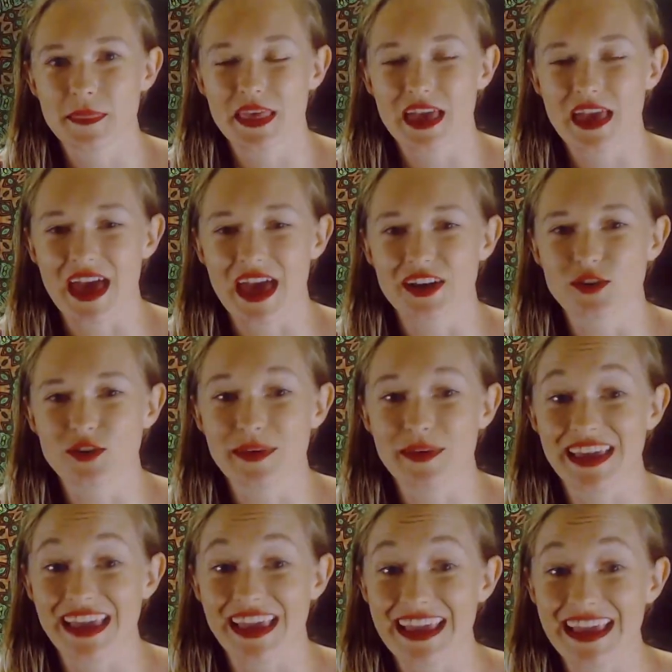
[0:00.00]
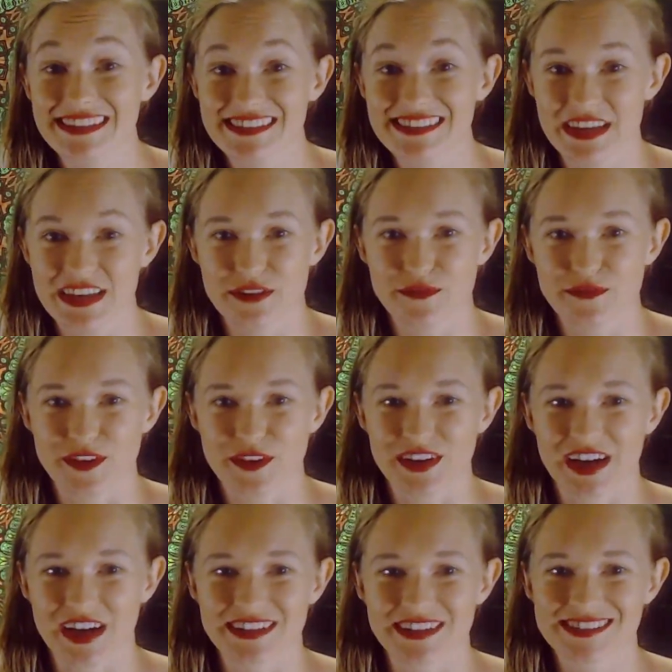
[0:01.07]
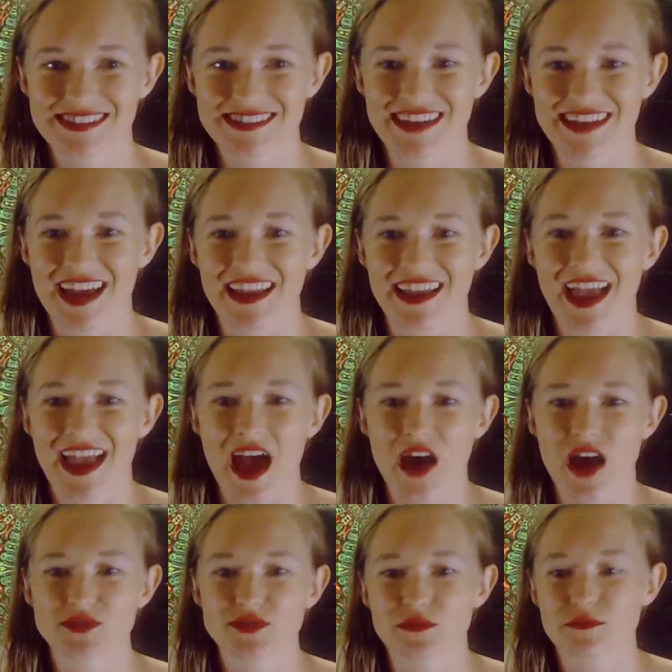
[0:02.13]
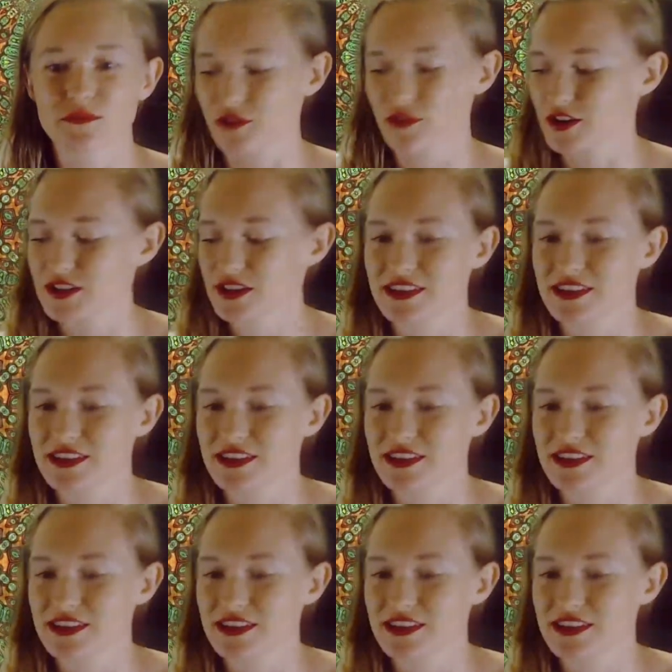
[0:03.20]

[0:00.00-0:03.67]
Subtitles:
it'll be easier for you to understand how to approach